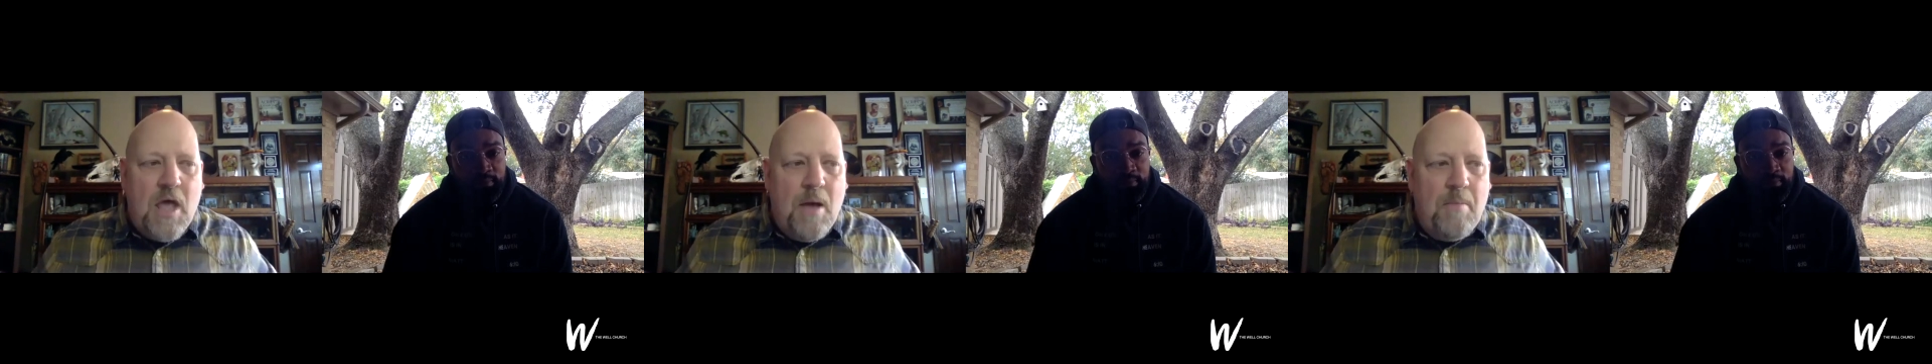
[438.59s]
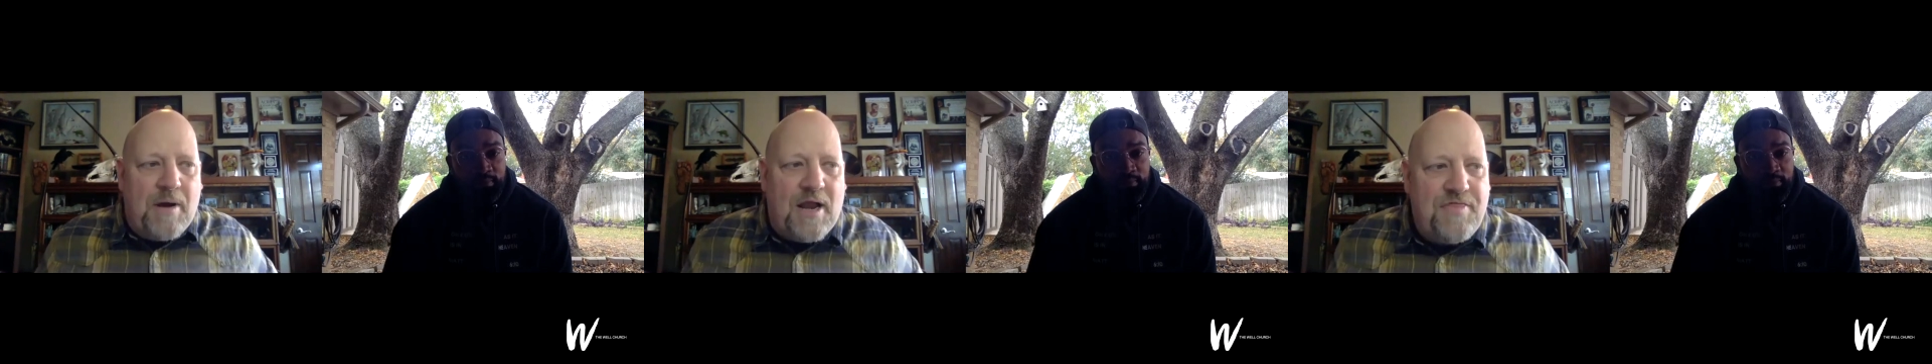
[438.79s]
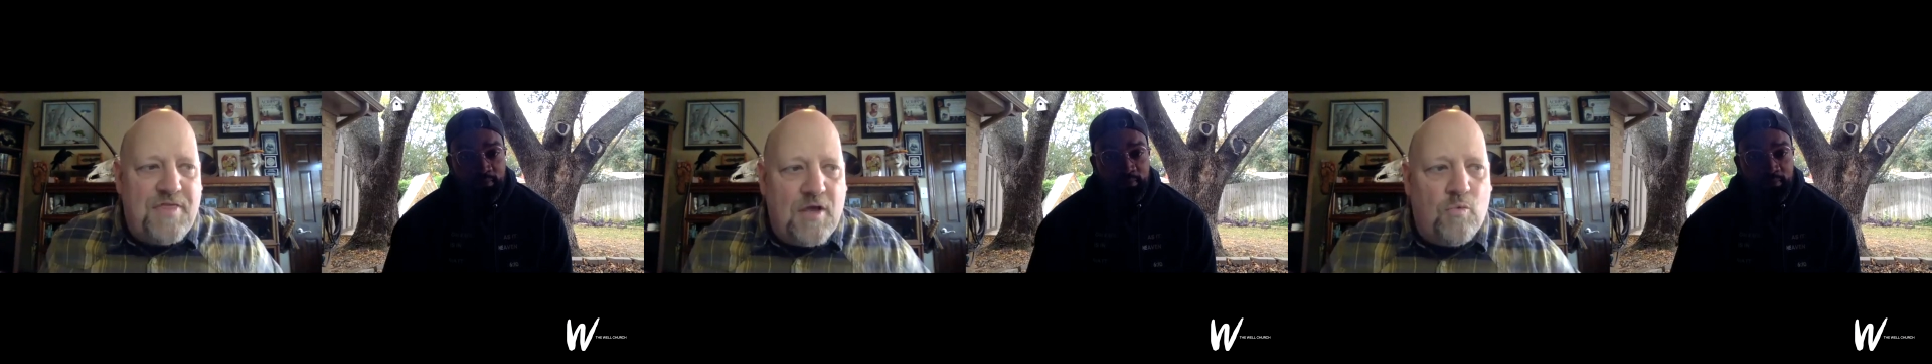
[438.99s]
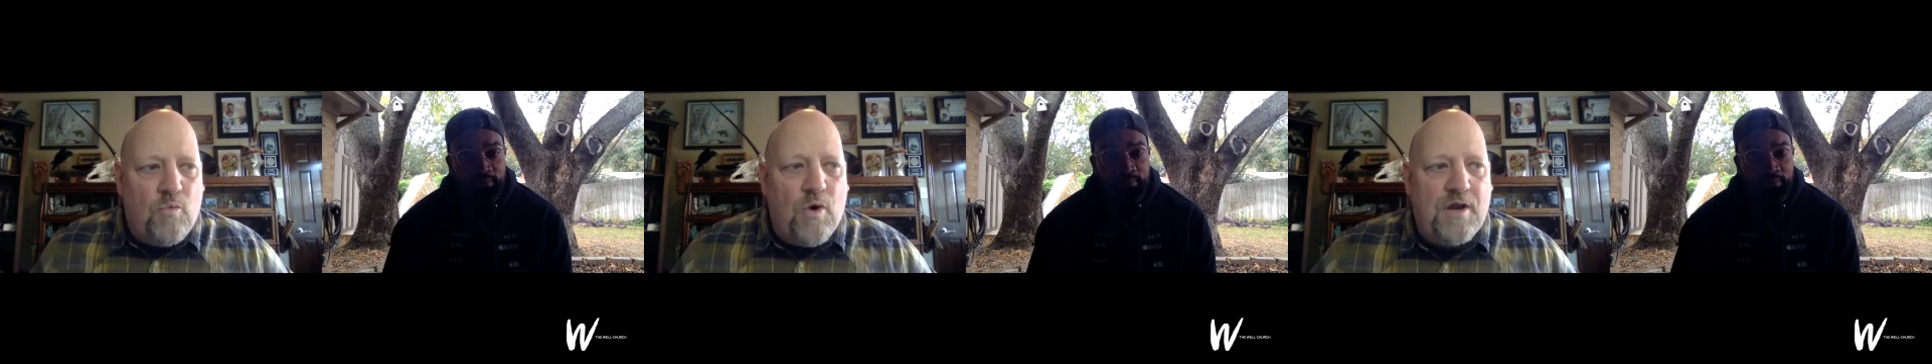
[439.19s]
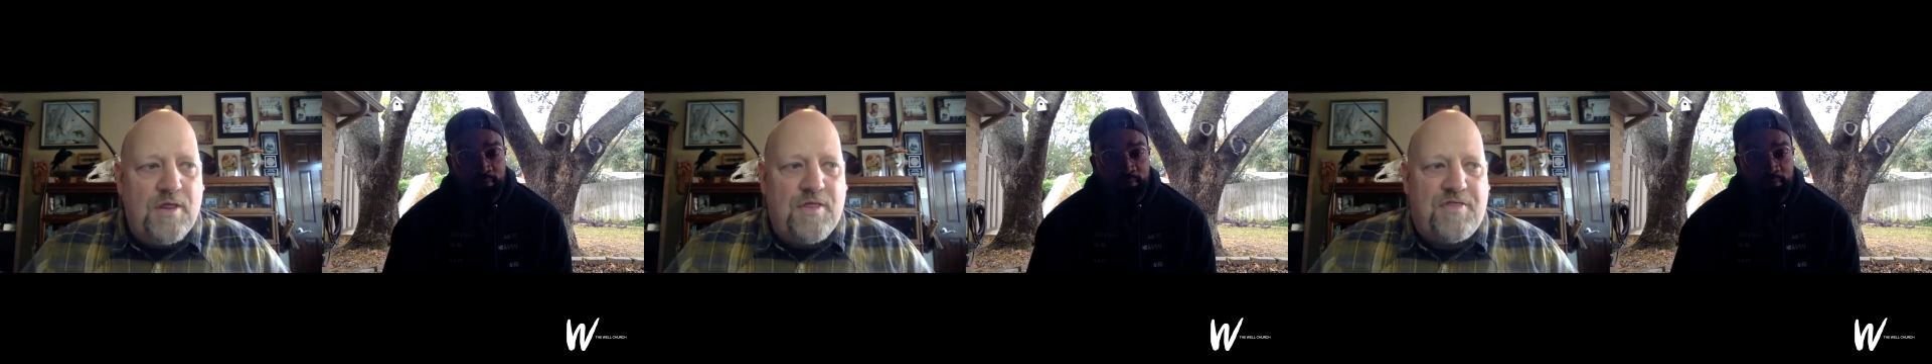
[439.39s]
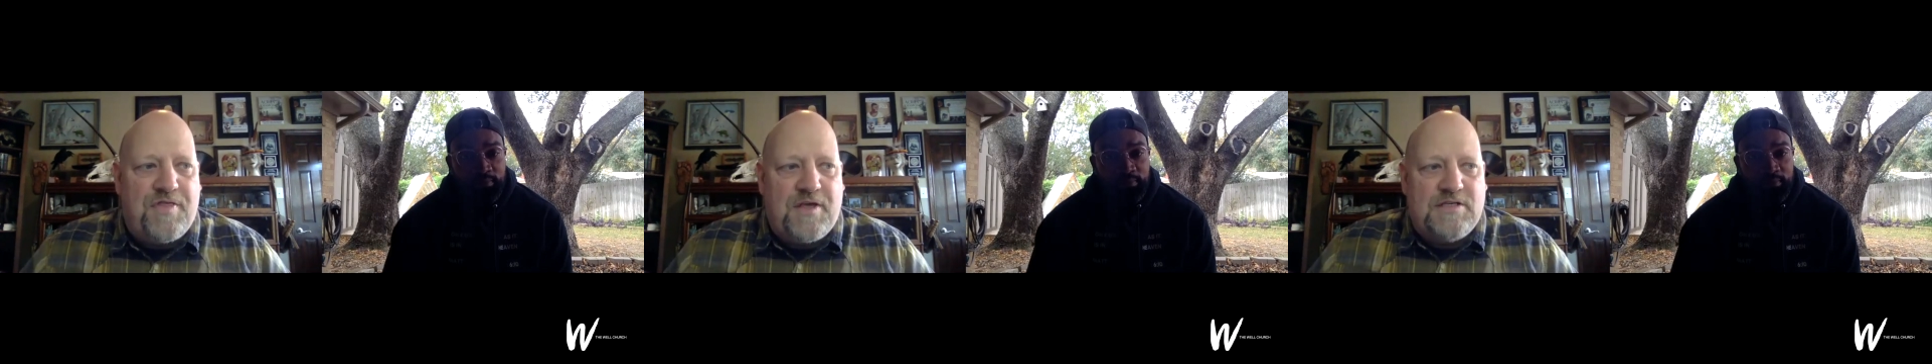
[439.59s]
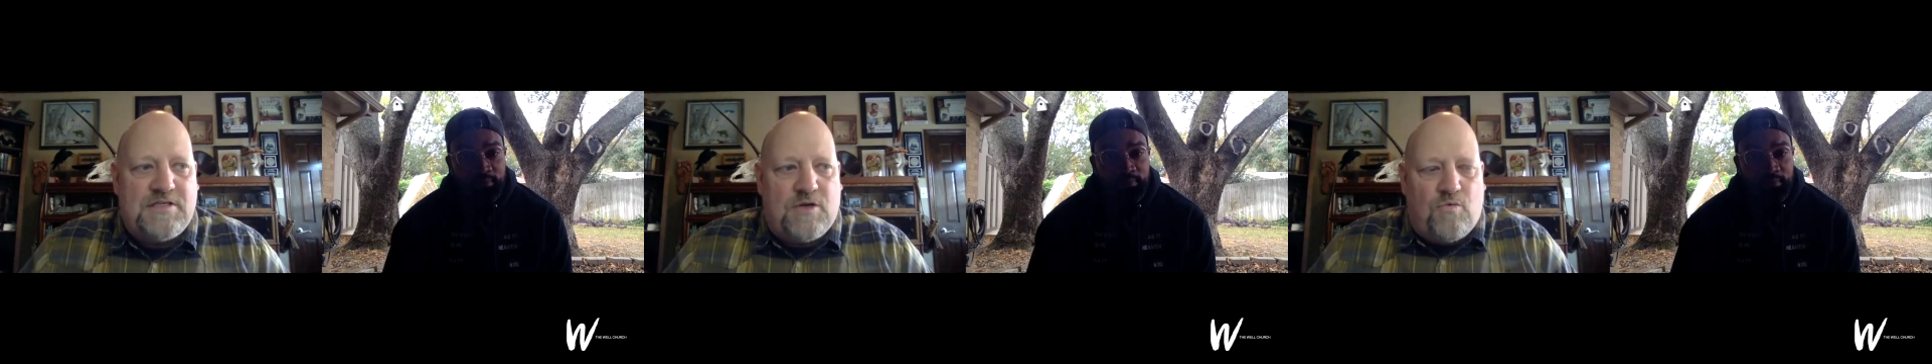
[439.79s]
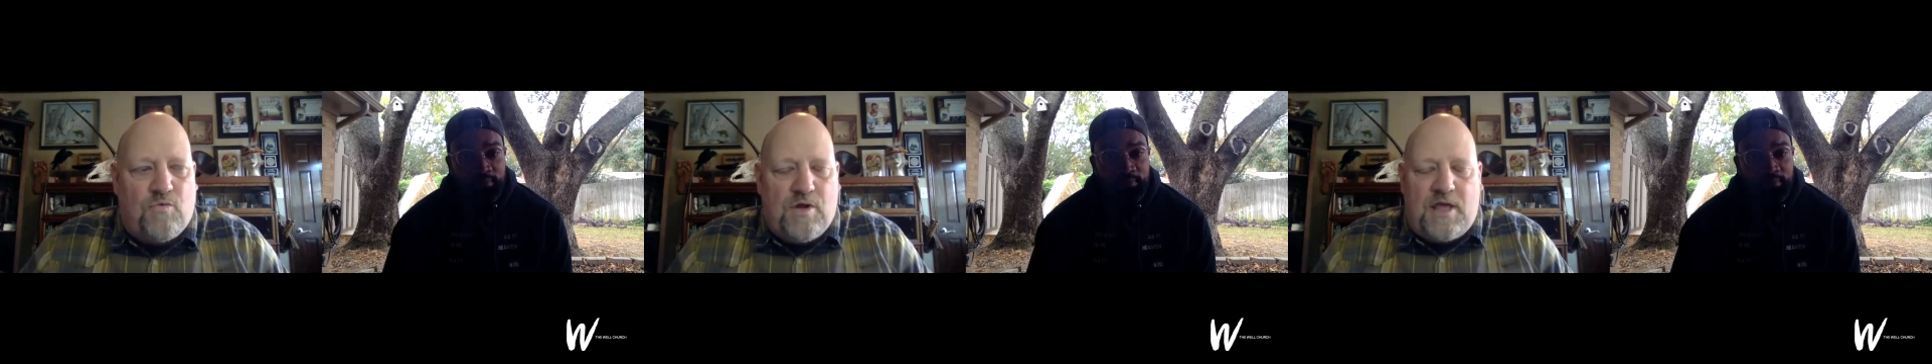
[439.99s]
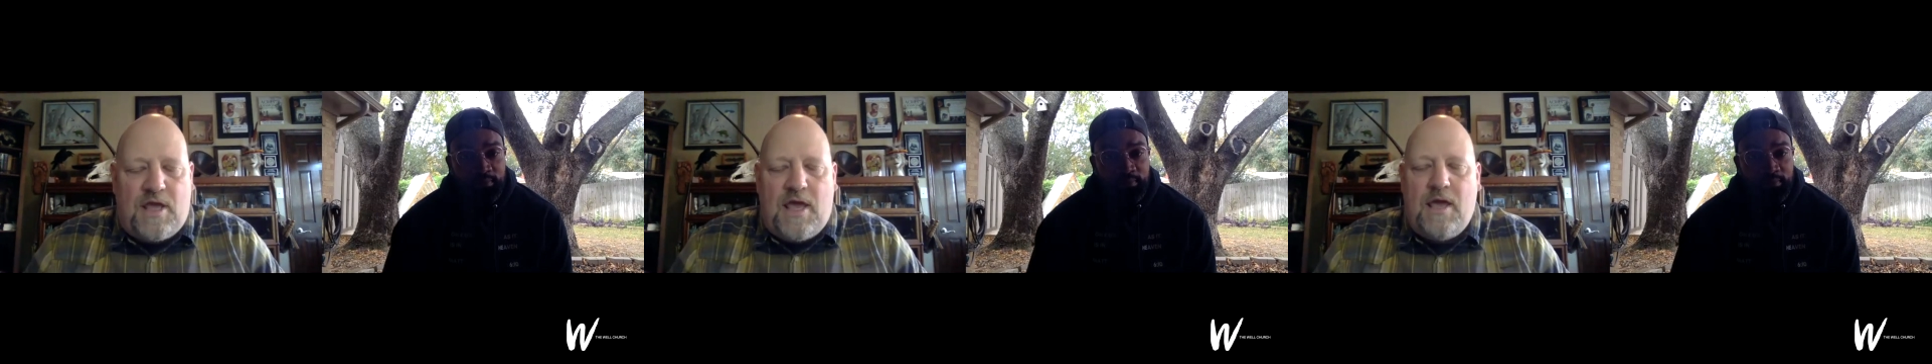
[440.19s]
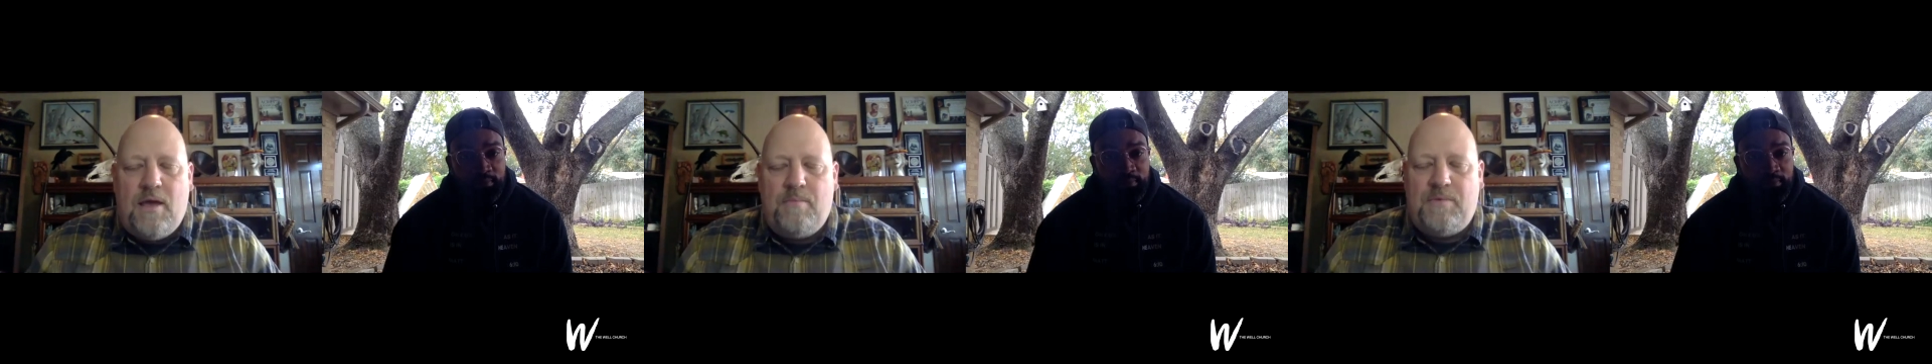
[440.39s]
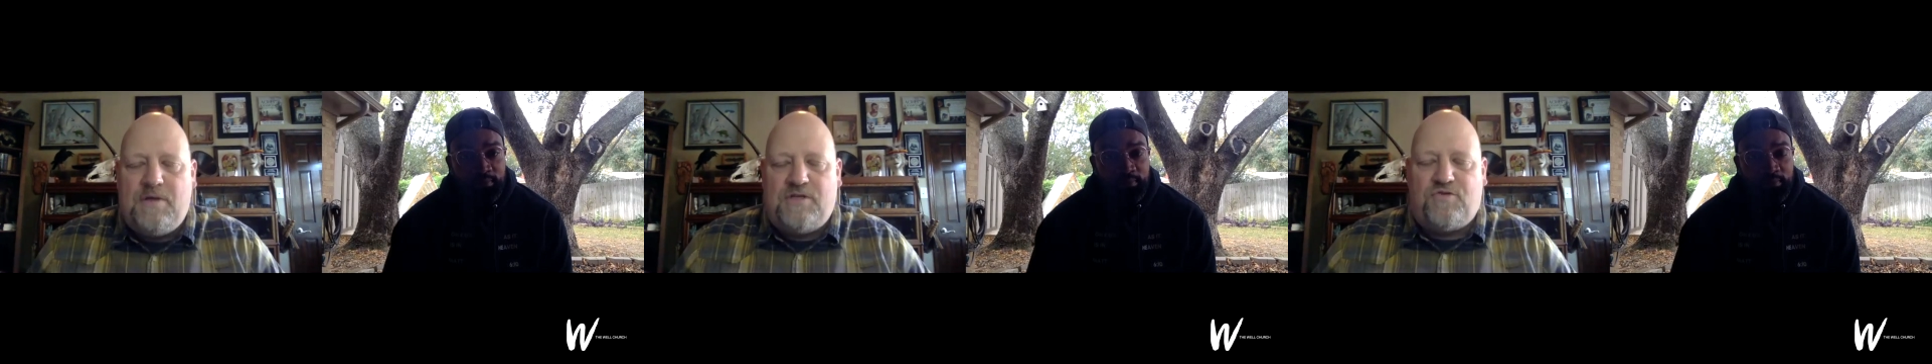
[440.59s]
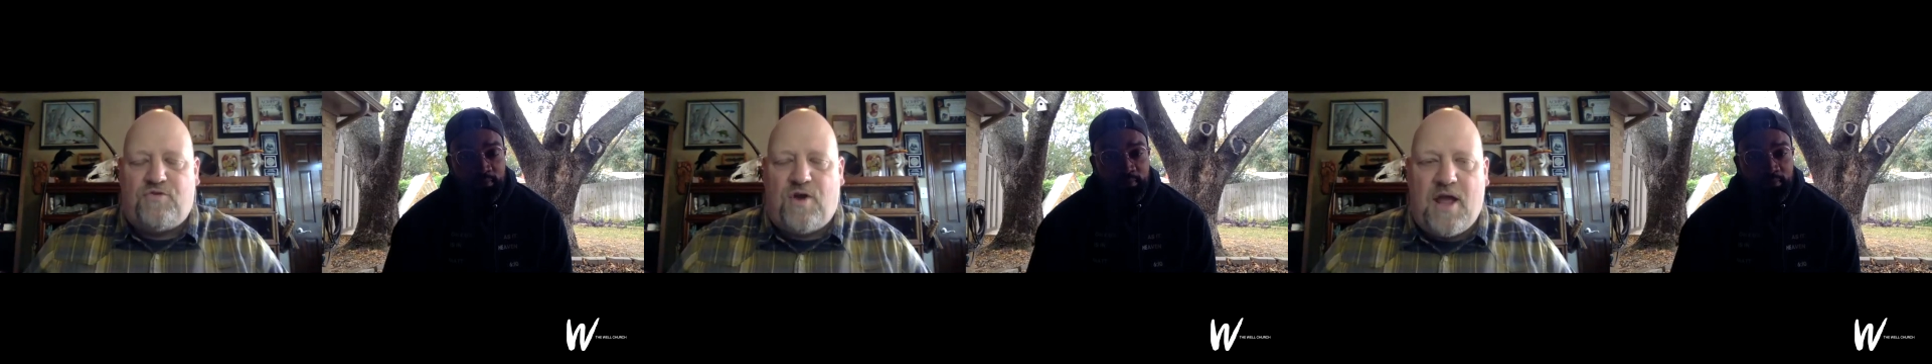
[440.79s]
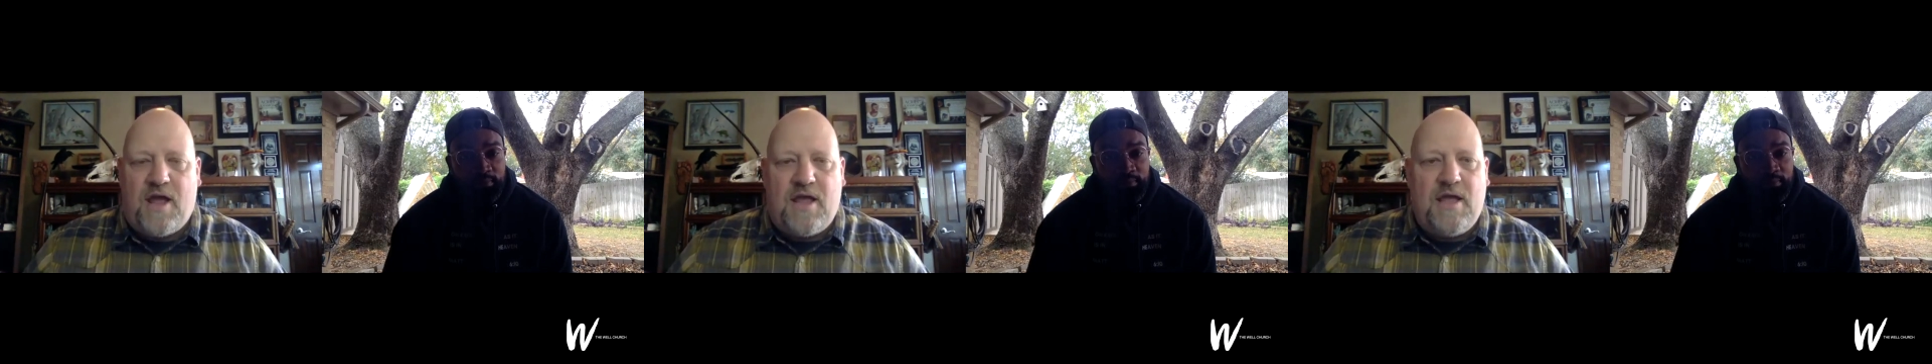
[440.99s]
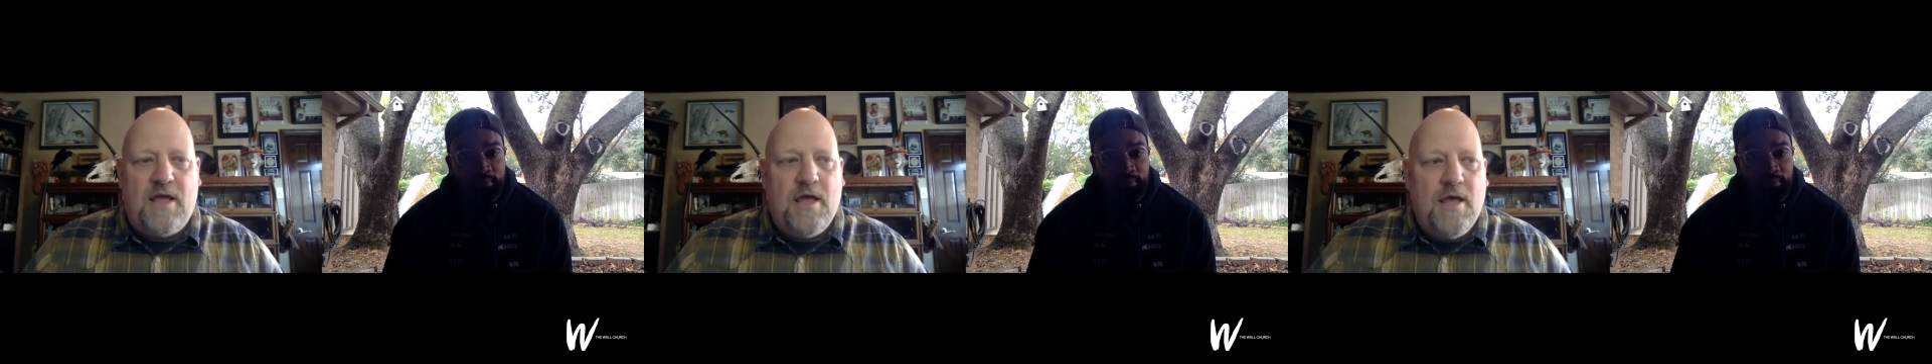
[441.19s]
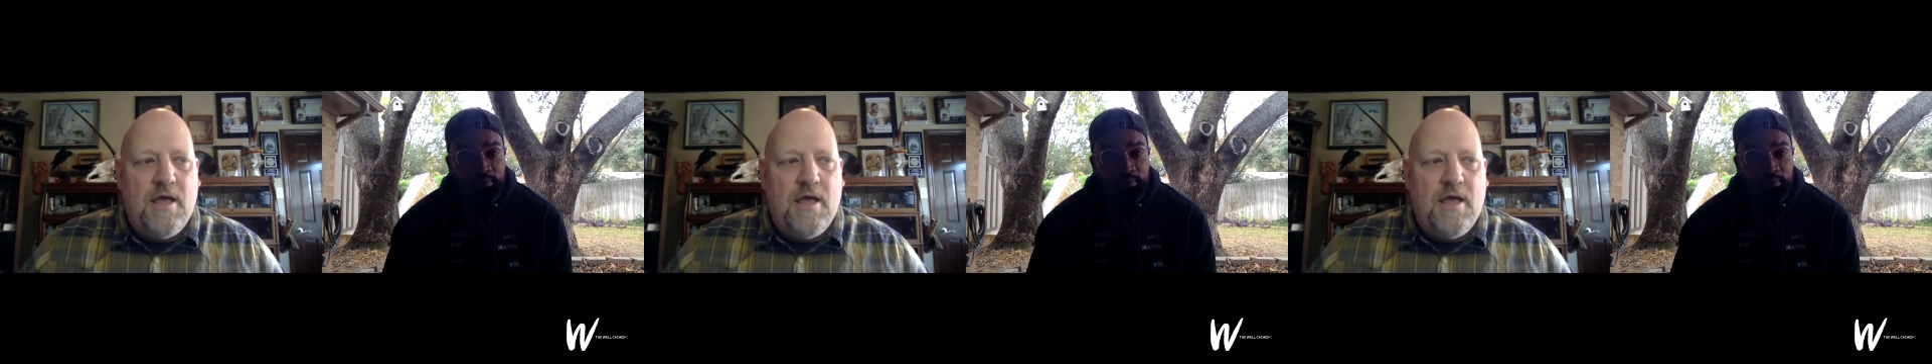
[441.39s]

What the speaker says: But I think one of the things that really hit me, Trey,